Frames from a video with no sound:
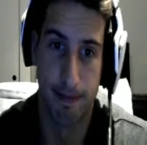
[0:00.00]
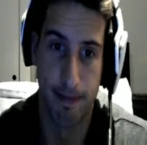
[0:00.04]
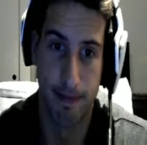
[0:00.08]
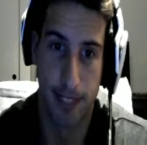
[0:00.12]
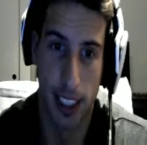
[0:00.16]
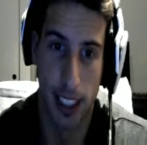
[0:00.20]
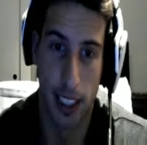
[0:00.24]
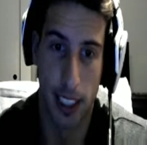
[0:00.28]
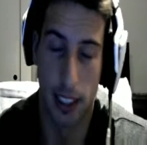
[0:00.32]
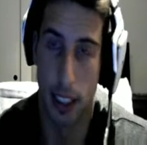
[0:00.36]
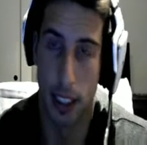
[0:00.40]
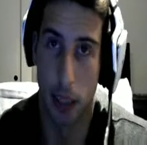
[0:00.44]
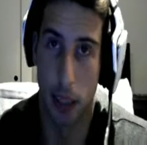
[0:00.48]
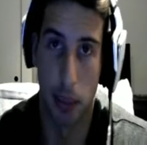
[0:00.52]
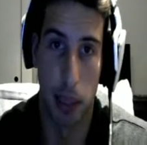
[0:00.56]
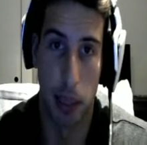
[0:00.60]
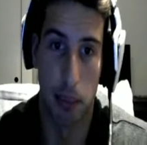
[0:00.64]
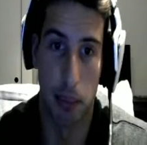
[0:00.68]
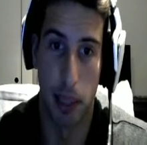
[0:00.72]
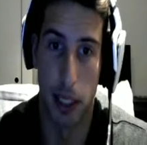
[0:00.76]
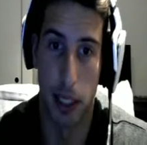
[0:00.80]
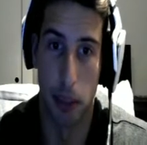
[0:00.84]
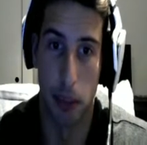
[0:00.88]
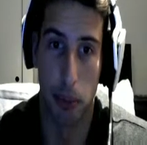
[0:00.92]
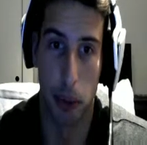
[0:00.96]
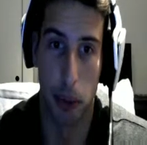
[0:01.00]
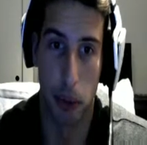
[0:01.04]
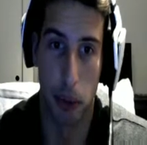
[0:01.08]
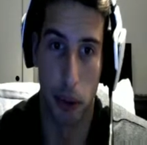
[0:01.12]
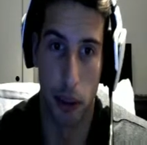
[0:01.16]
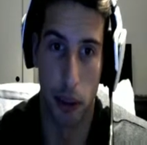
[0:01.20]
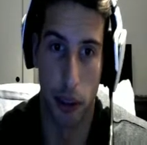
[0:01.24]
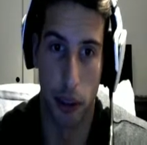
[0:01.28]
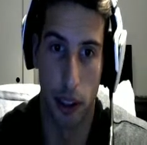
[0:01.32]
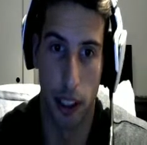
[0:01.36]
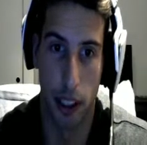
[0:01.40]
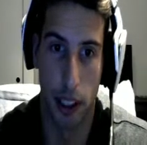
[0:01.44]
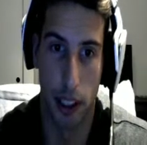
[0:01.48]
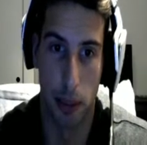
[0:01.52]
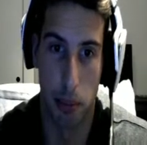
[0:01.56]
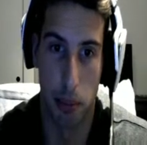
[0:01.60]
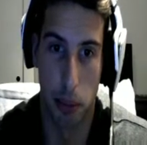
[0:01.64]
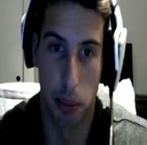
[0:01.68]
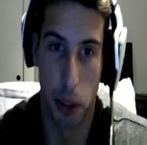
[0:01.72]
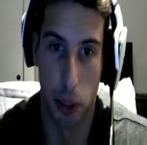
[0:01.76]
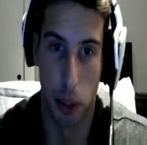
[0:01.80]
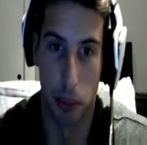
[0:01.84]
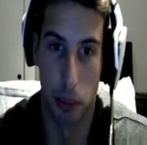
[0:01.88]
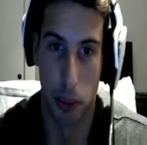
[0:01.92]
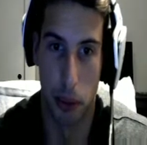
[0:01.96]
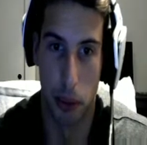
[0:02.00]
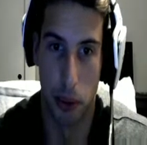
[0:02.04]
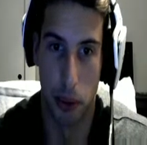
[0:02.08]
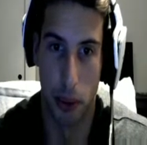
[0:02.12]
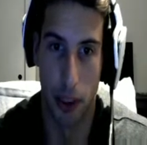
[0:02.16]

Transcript: He's gonna make my computer computer